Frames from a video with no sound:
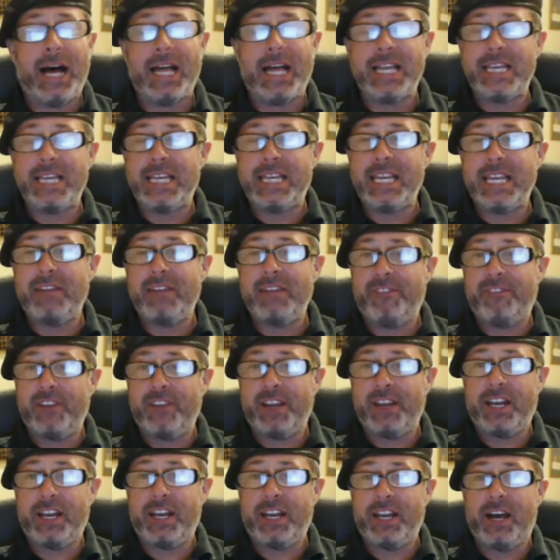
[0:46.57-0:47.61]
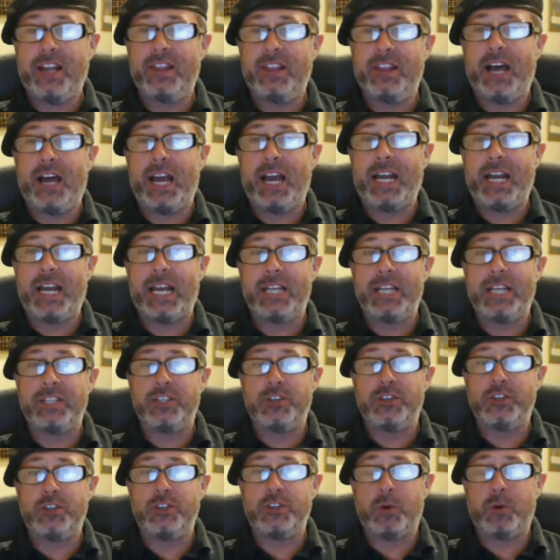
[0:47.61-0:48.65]
D-Infinity Online, as
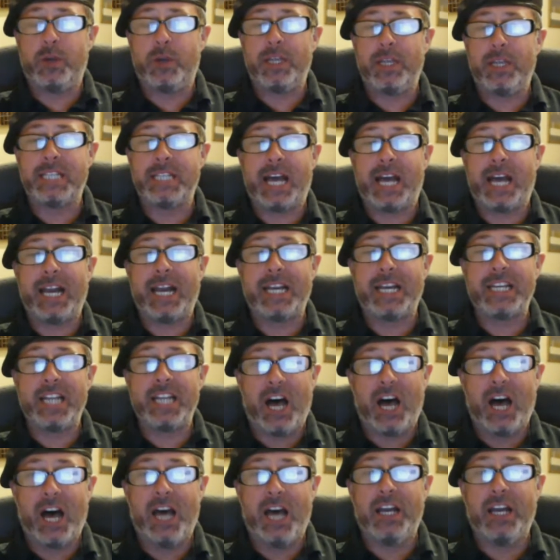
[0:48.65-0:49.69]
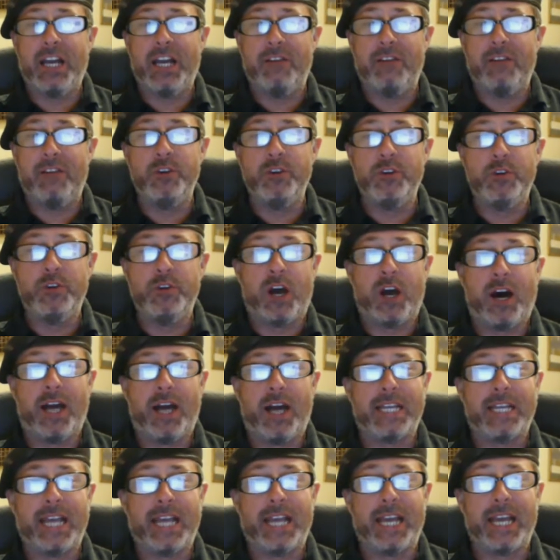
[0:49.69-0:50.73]
usual, has got a ton of new
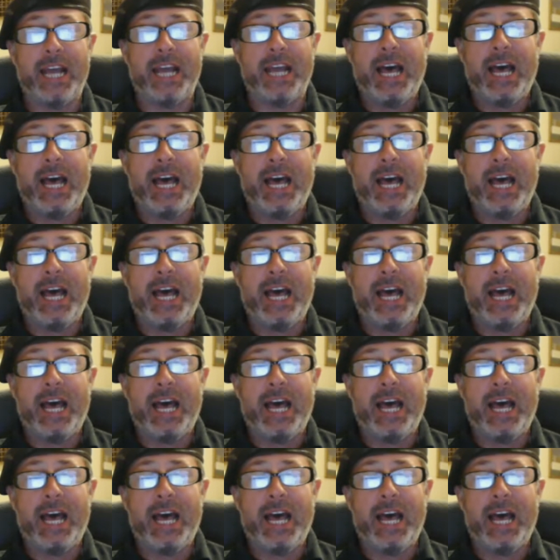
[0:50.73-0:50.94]
content.